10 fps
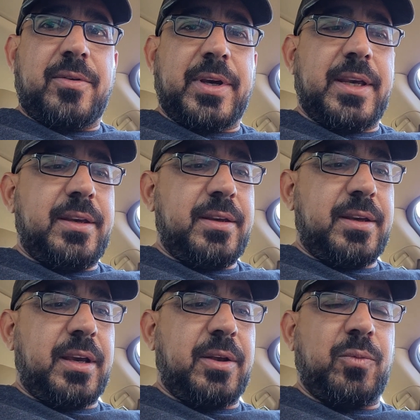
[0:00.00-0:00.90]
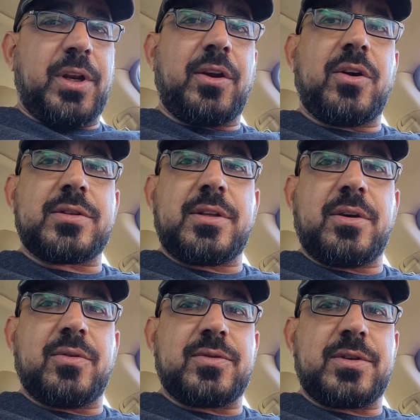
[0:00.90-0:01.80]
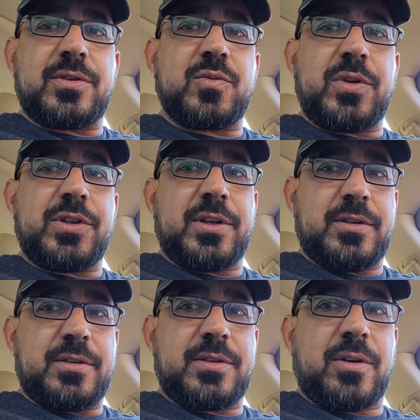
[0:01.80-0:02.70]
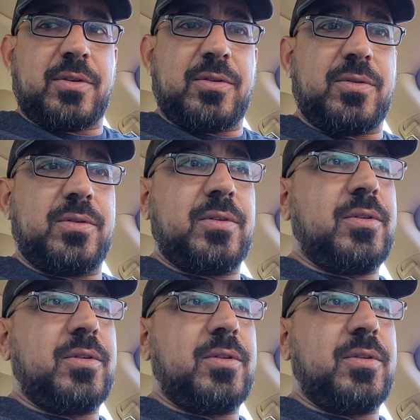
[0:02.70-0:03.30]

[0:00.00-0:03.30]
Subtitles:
okay, and we lost those switching. So